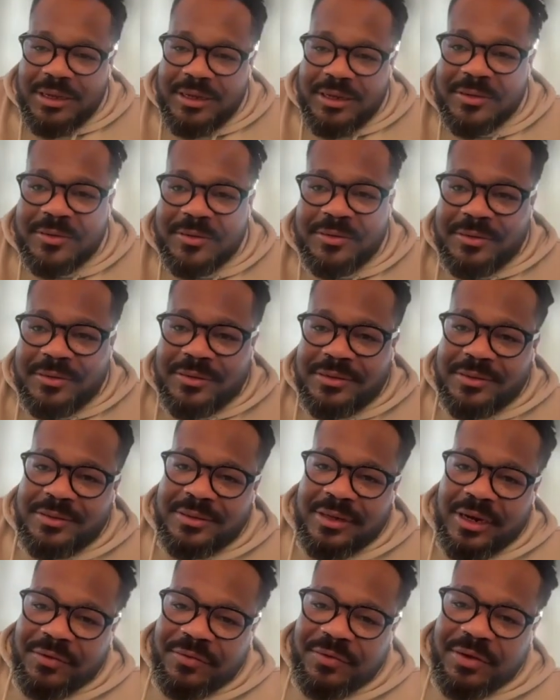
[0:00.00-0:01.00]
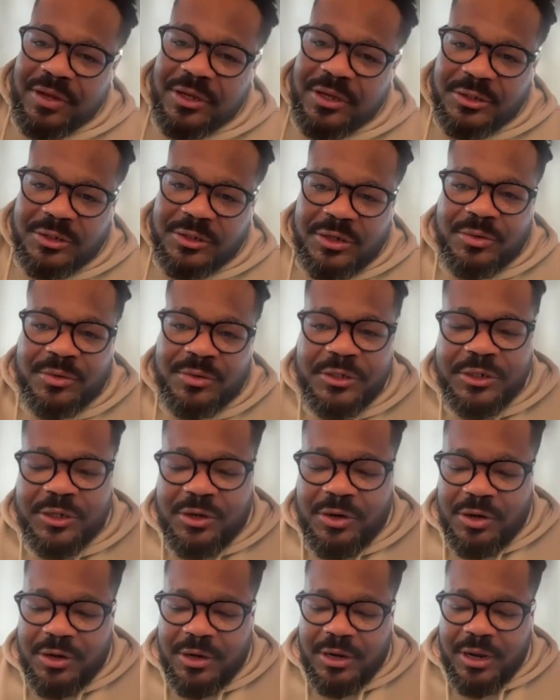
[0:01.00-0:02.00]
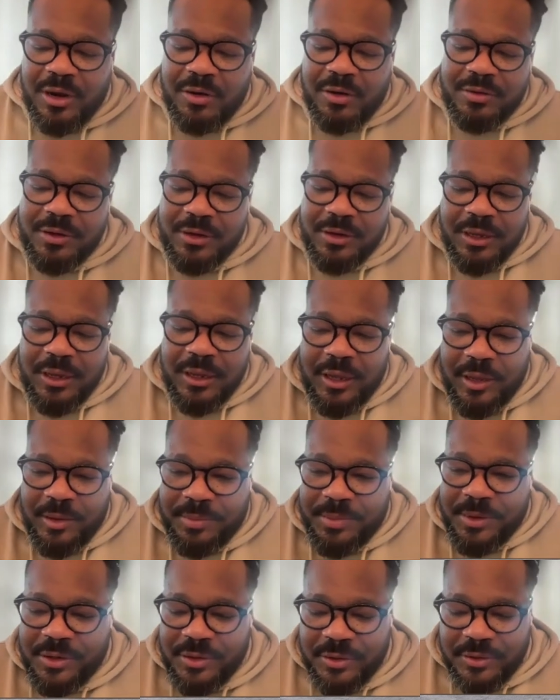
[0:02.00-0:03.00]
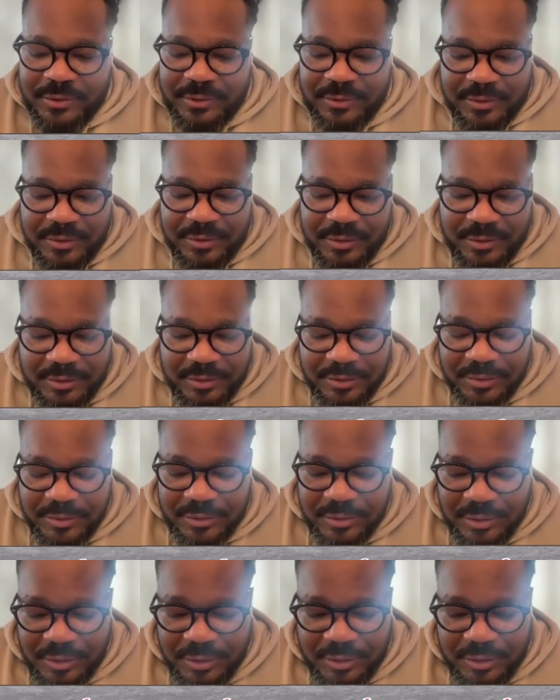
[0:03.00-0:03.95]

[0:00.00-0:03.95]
yeah, they are very critical now because uh,